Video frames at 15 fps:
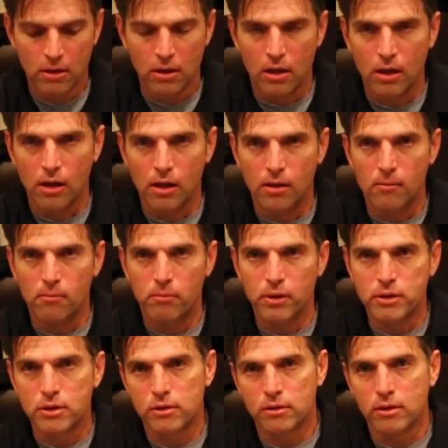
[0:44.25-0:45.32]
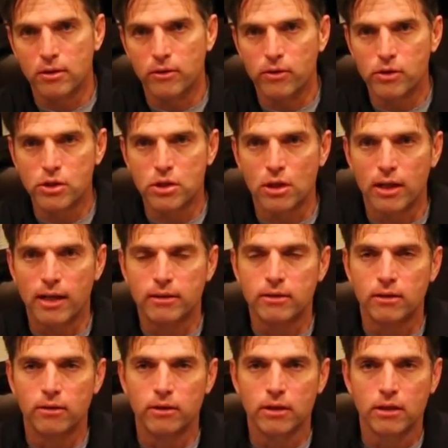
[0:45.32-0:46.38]
But you know, they're still out
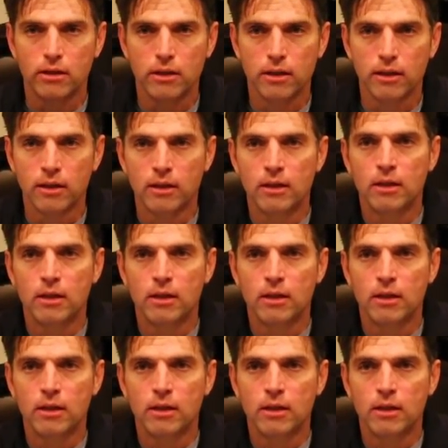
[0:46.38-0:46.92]
there on the internet.